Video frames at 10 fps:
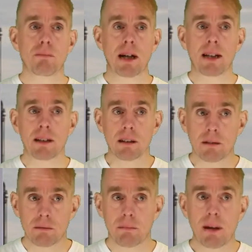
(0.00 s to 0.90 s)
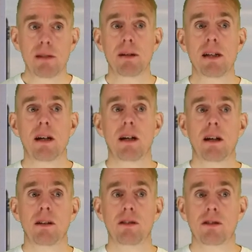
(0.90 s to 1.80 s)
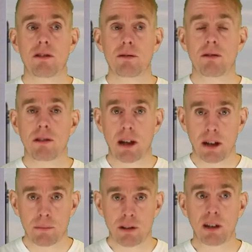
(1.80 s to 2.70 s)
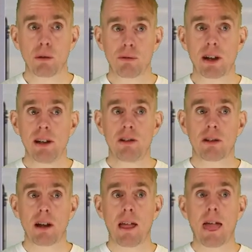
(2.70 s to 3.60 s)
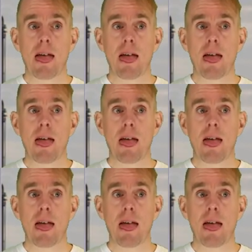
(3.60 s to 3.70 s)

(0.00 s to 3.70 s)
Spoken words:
well, maybe single phase.